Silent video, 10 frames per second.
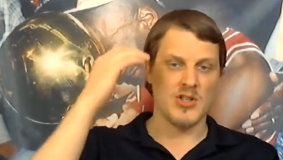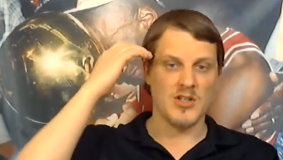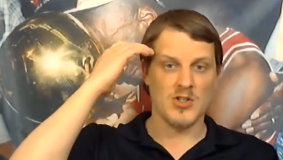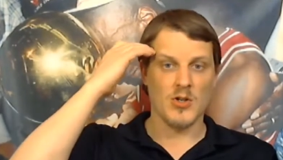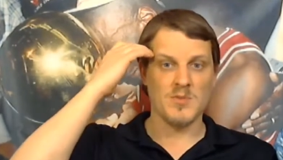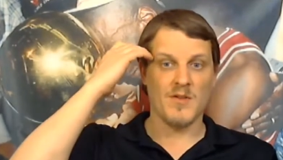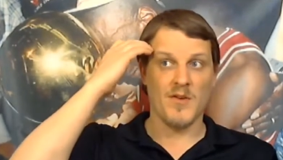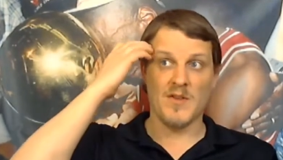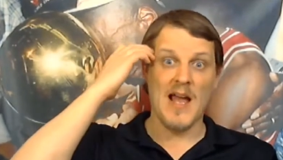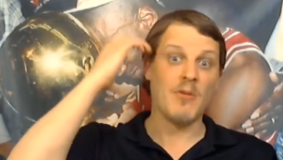in terms of
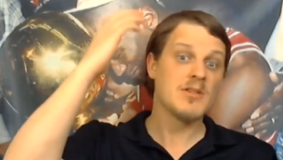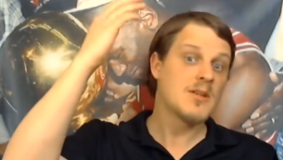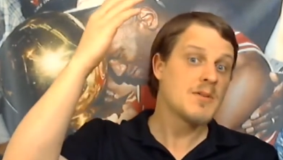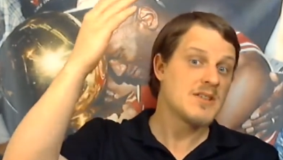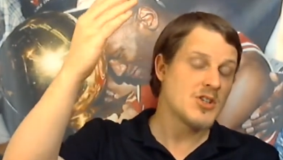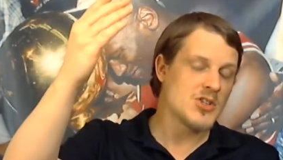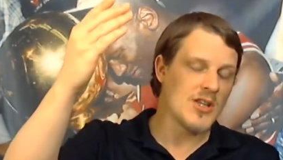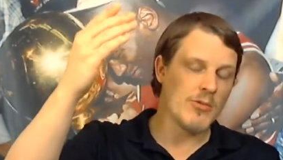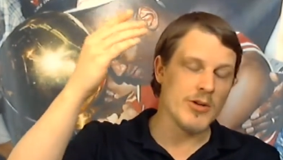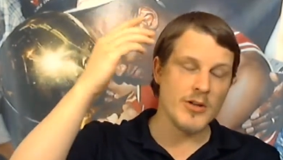if that was a position
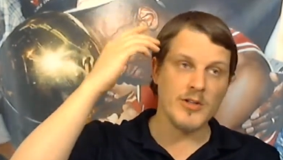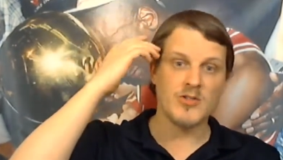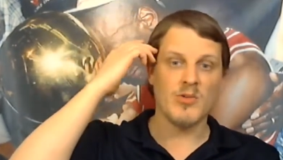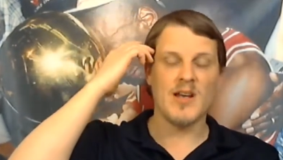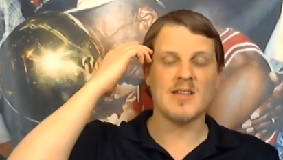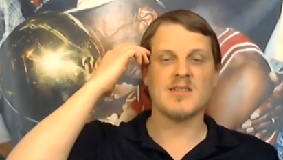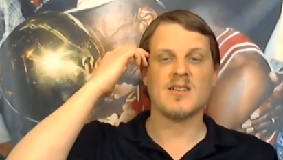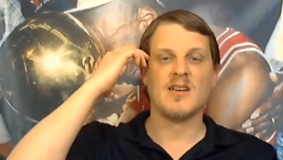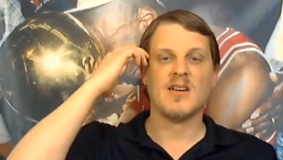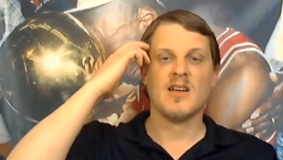they were going to address
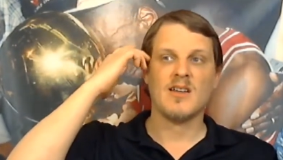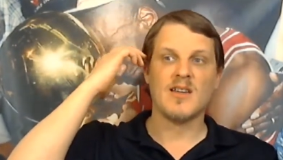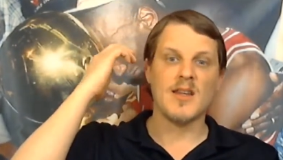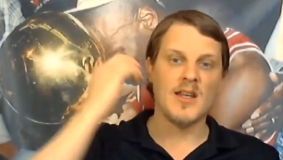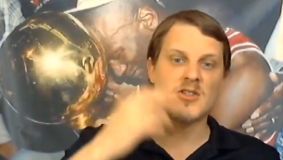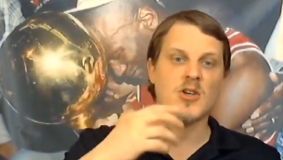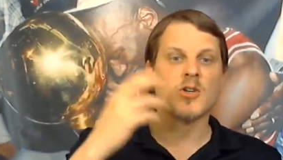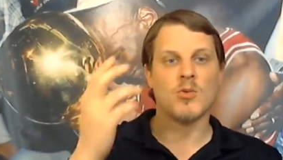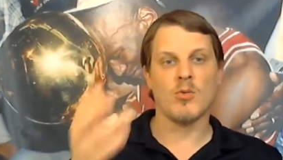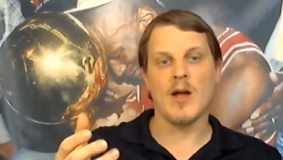then they
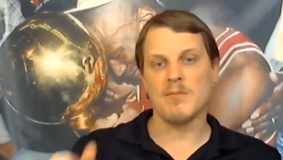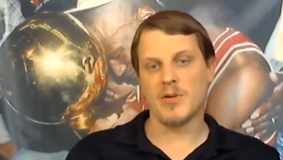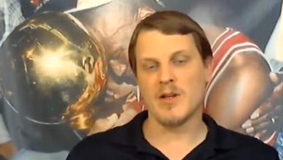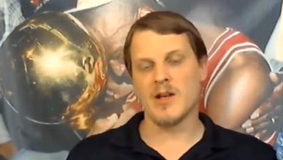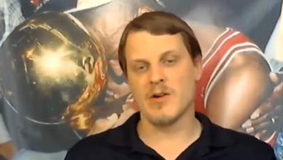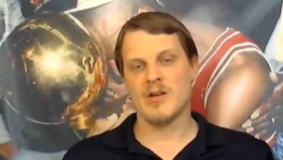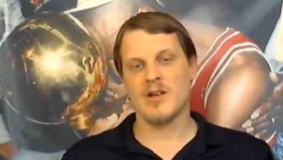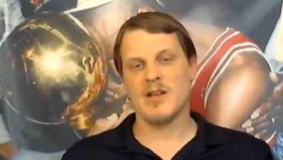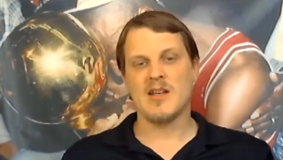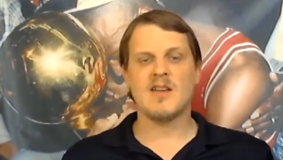took the right player.
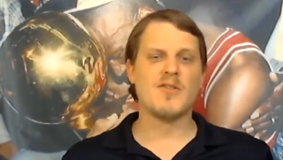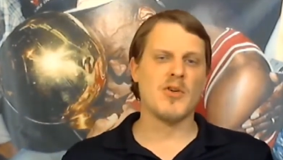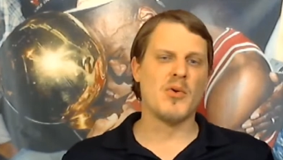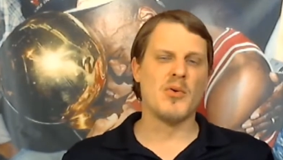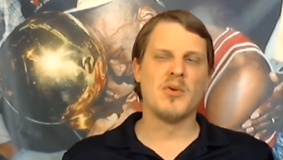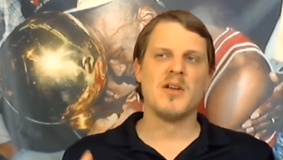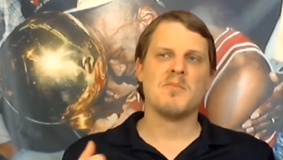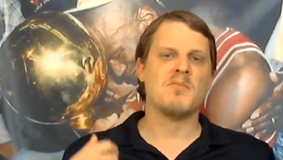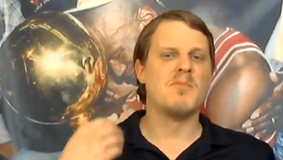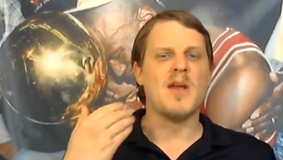Even though
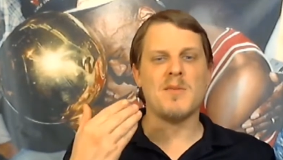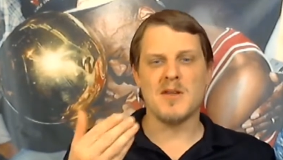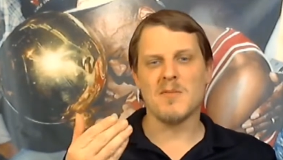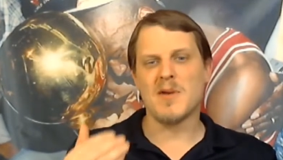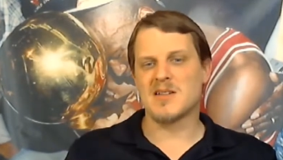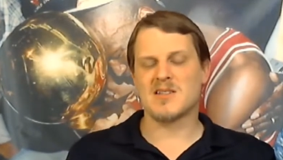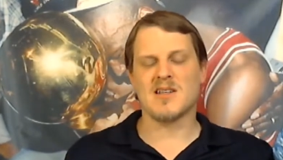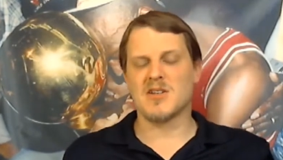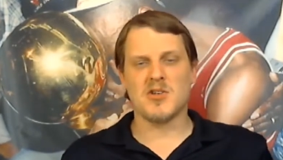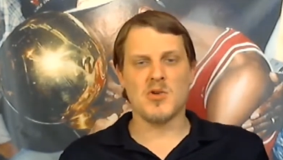maybe the best
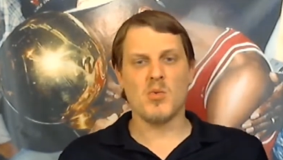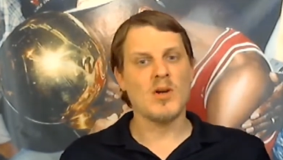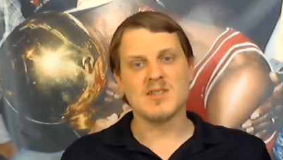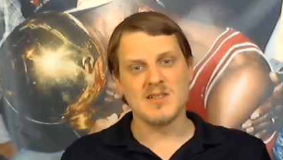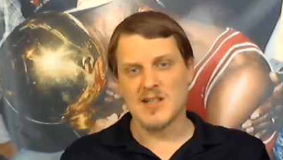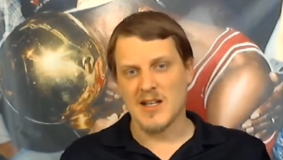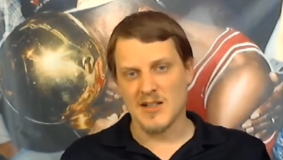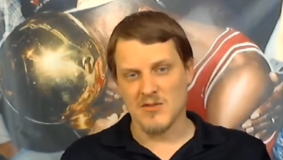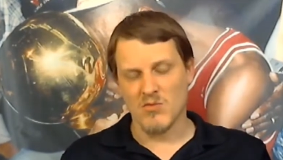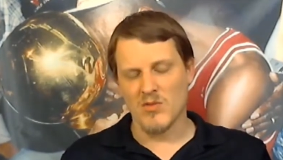thing to do wasn't take
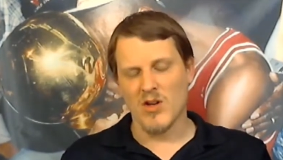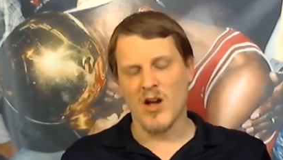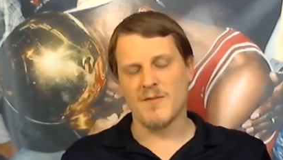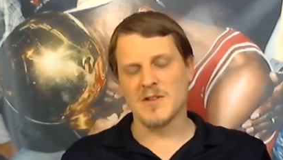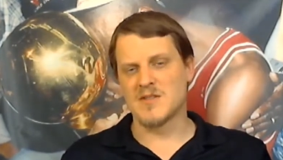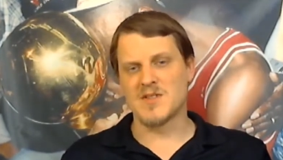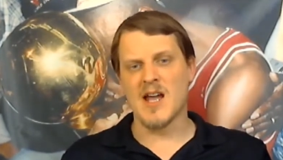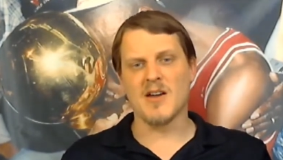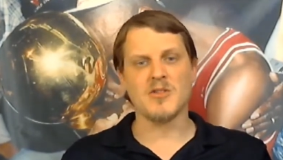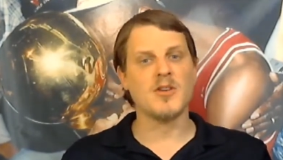an offensive
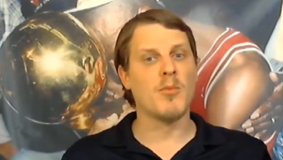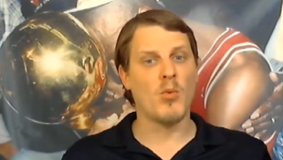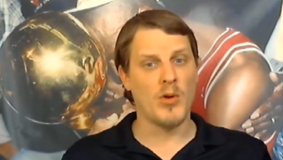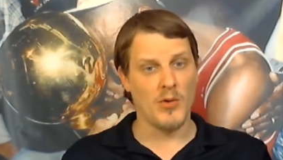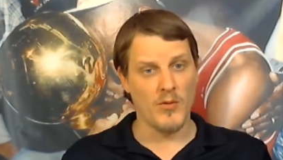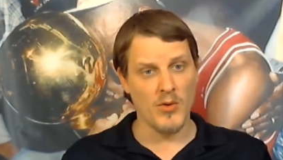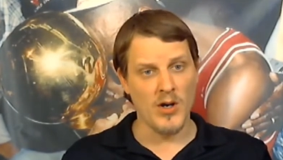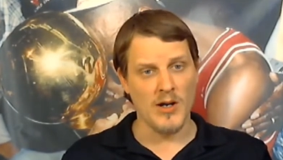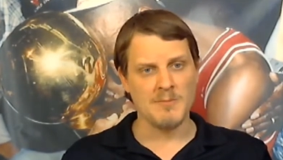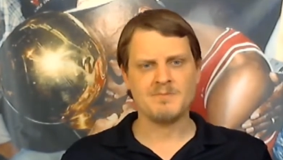tackle number one overall.